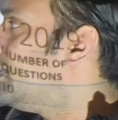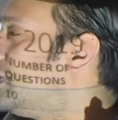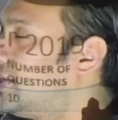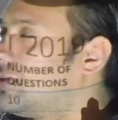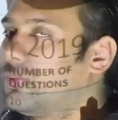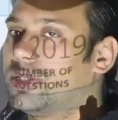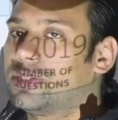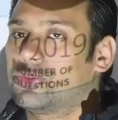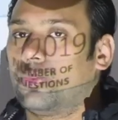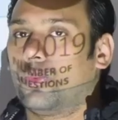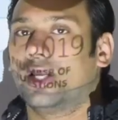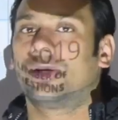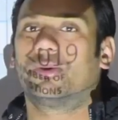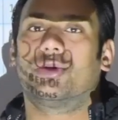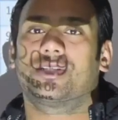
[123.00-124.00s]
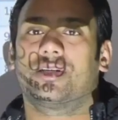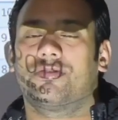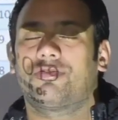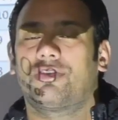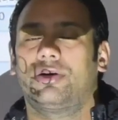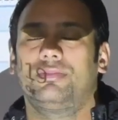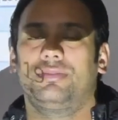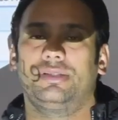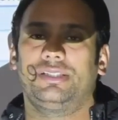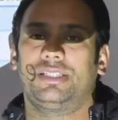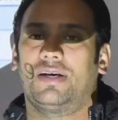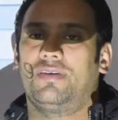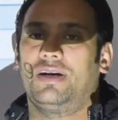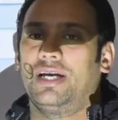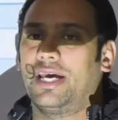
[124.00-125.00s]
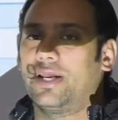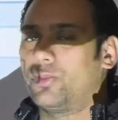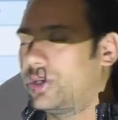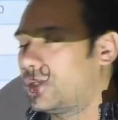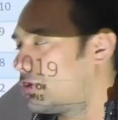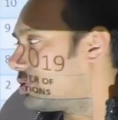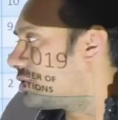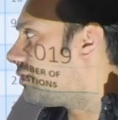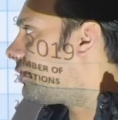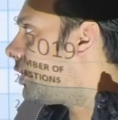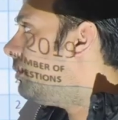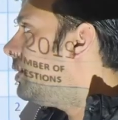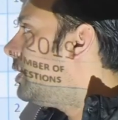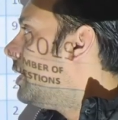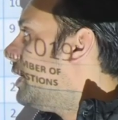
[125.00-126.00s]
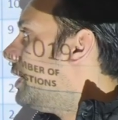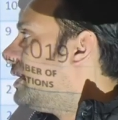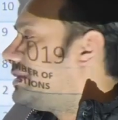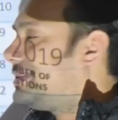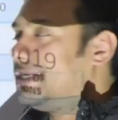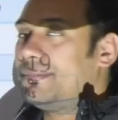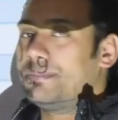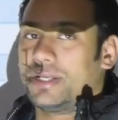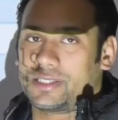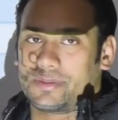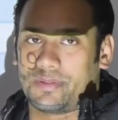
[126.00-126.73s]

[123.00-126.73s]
there was one question from Java and one question from C++.